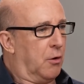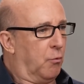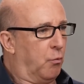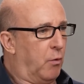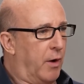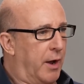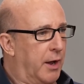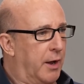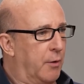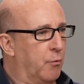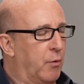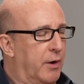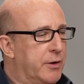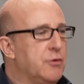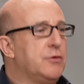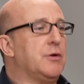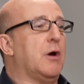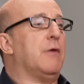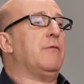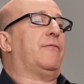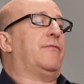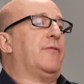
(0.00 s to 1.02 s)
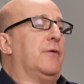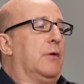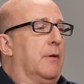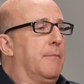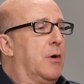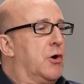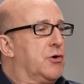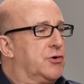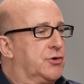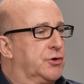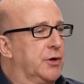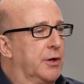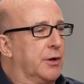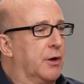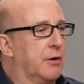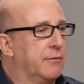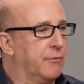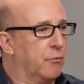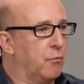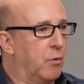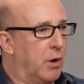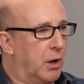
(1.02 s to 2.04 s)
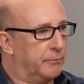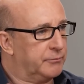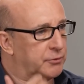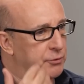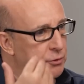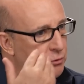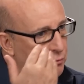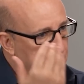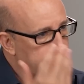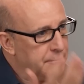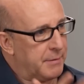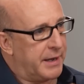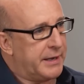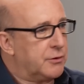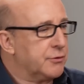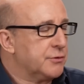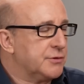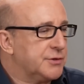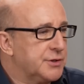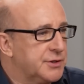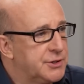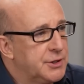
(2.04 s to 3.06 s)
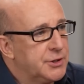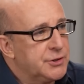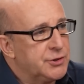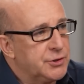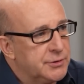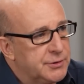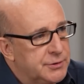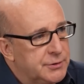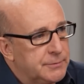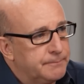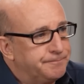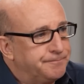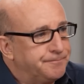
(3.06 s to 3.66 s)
where you don't feel emotionally overwhelmed and you can make good decisions.